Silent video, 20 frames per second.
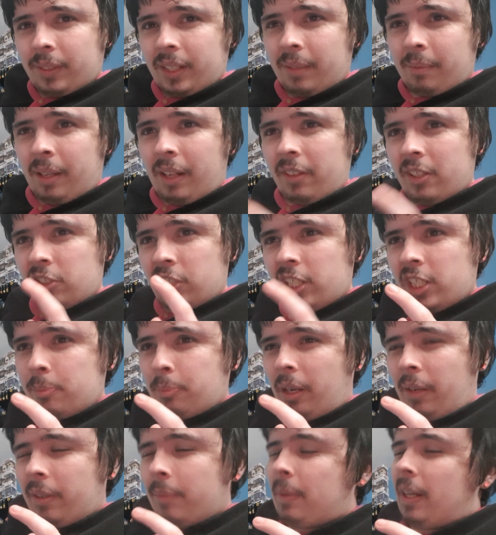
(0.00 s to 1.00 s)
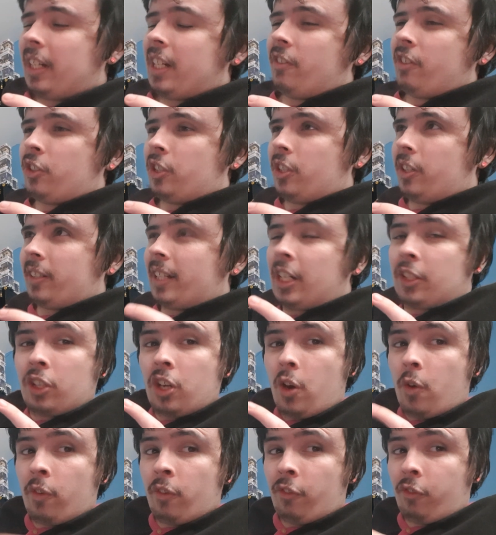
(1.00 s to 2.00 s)
Apparently she's planning on making a return. Get
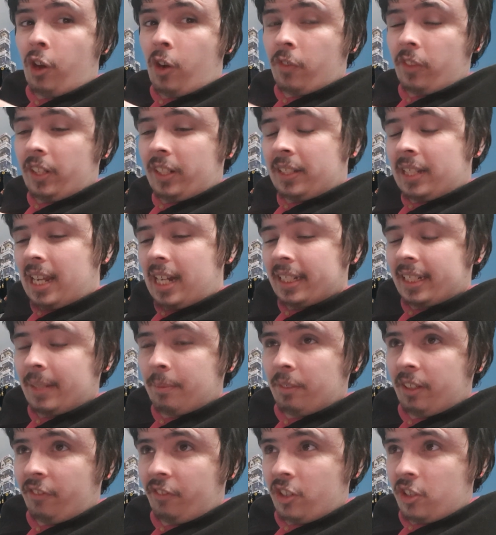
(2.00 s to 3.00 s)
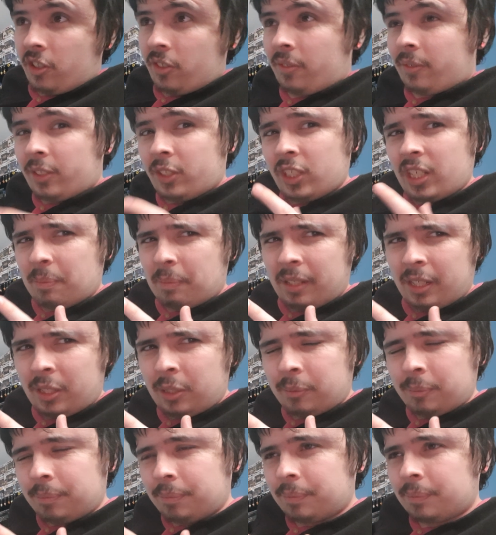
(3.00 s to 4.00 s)
her involved in the tag team division
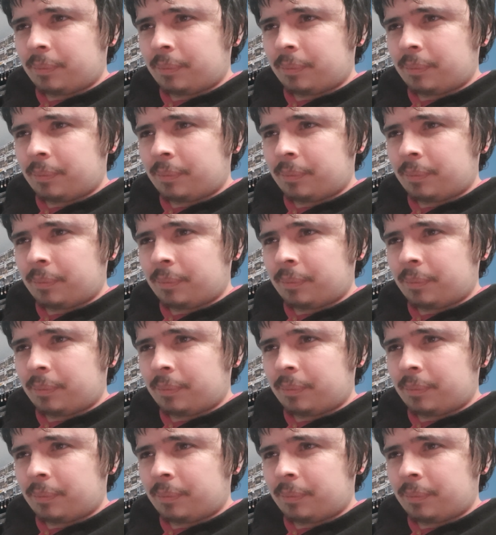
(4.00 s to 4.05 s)
somehow.